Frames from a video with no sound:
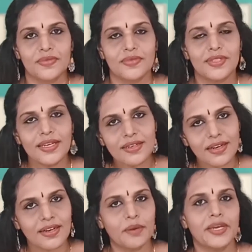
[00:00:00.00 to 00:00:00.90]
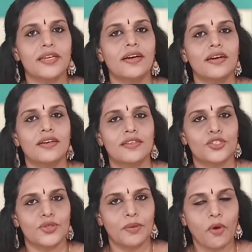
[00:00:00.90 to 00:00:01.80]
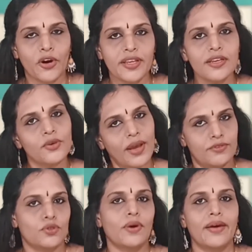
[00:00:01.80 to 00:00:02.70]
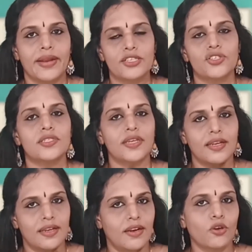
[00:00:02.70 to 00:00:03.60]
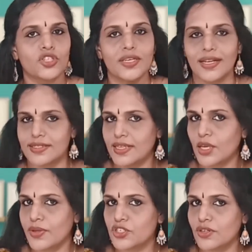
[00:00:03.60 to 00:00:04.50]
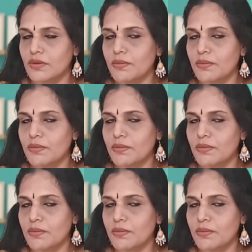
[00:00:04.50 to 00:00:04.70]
Then coming to the body, you have to arrange it in a logical and sequential